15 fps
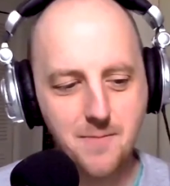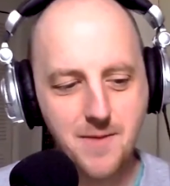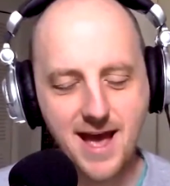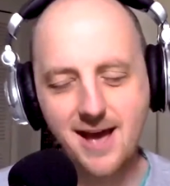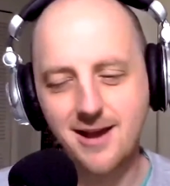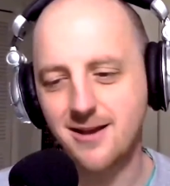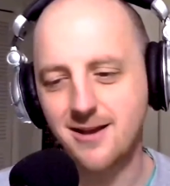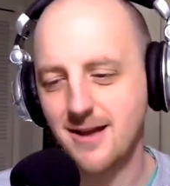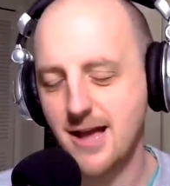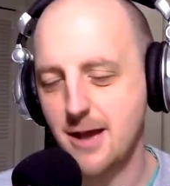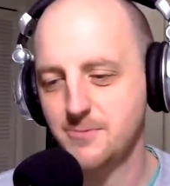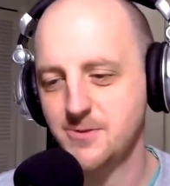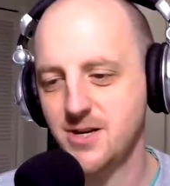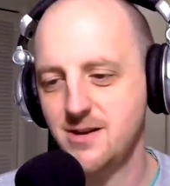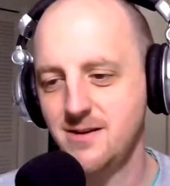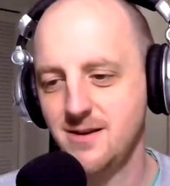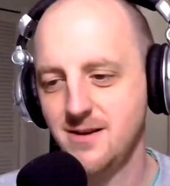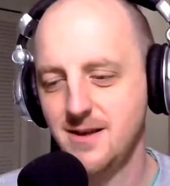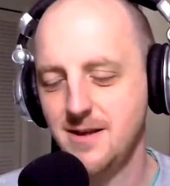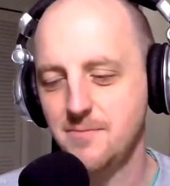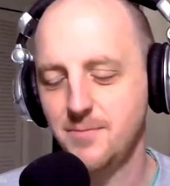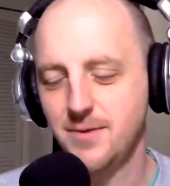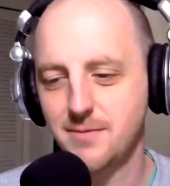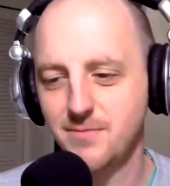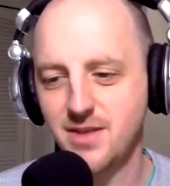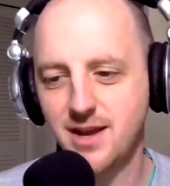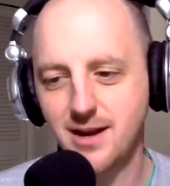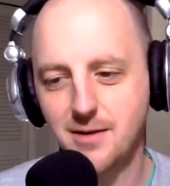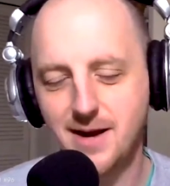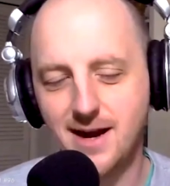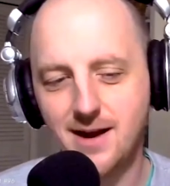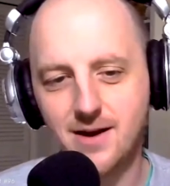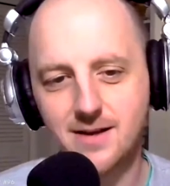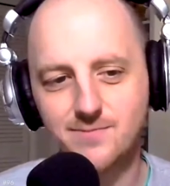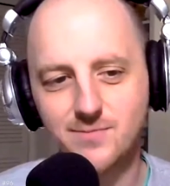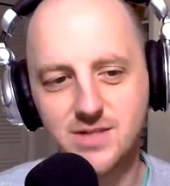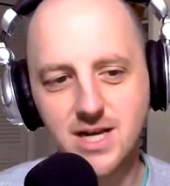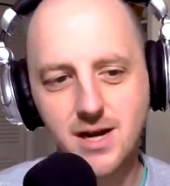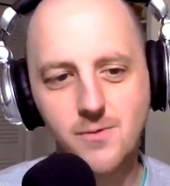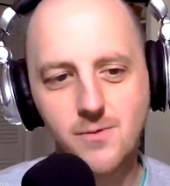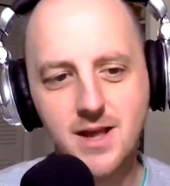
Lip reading: pack option, but I'm thinking about it. So